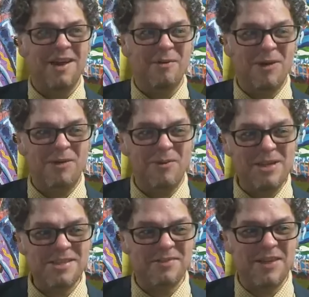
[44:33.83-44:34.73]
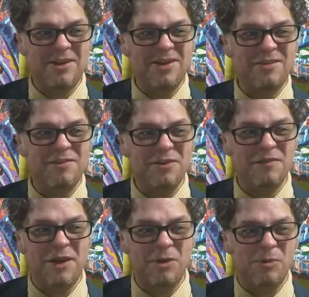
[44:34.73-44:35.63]
I want to write stuff down. Even though
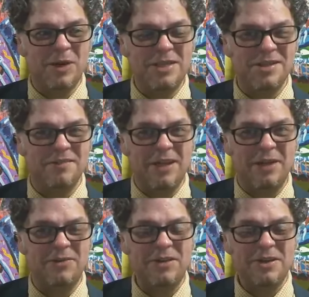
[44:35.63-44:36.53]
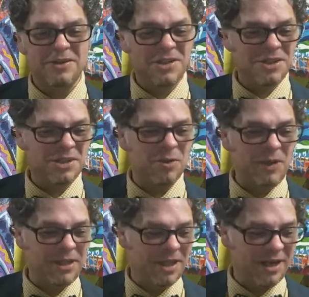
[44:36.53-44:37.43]
if I don't write stuff down, just
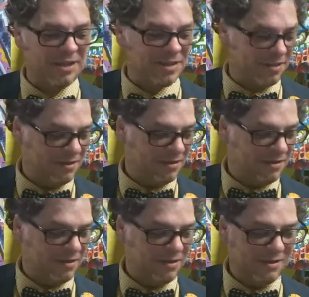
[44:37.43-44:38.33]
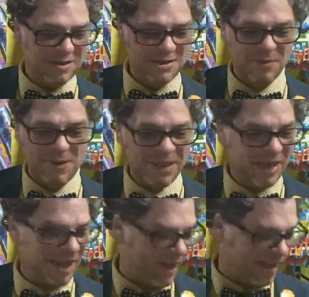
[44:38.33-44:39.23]
knowing that
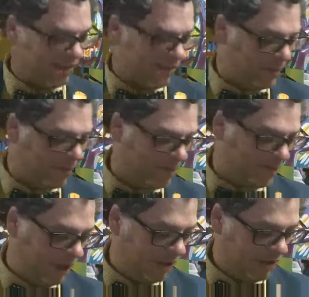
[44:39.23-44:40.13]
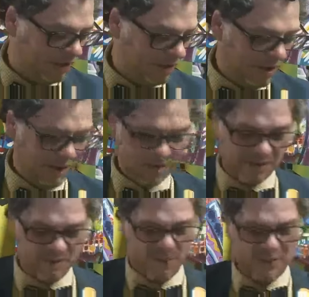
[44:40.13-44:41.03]
I have it with me is
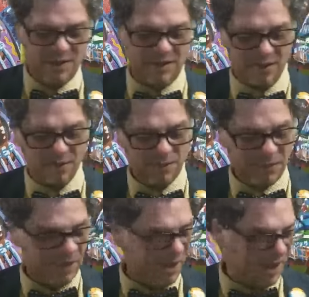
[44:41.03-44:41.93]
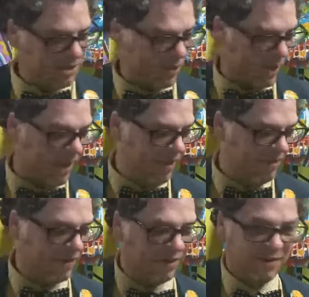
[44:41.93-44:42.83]
a big deal. And that's what I have
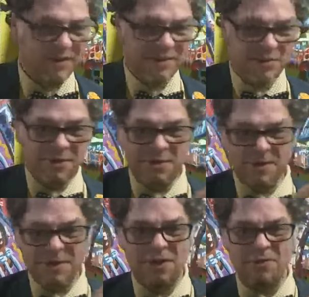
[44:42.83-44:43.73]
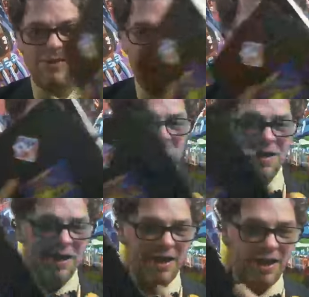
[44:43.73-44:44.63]
it. It's real close.
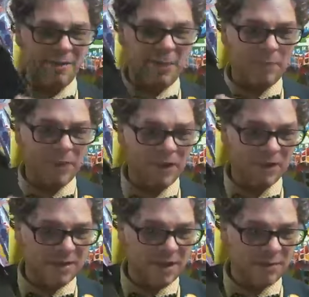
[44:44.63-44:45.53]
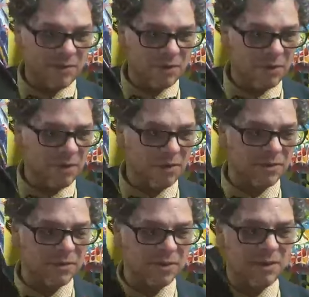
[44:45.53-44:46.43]
I got my book all the time. It's real
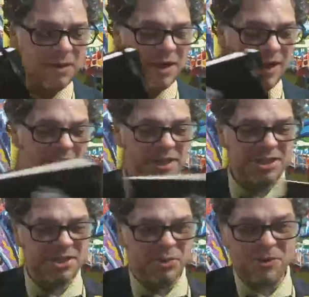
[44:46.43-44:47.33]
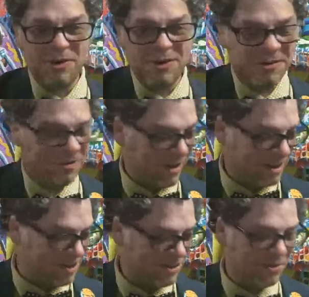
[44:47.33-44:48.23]
close. And I just ordered
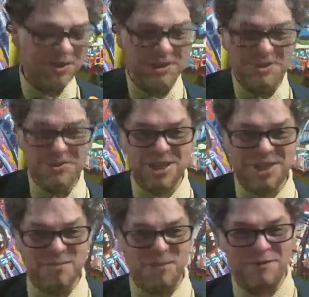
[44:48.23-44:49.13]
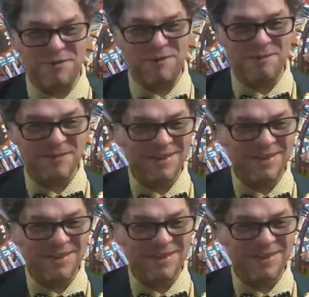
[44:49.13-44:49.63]
a new sketchbook from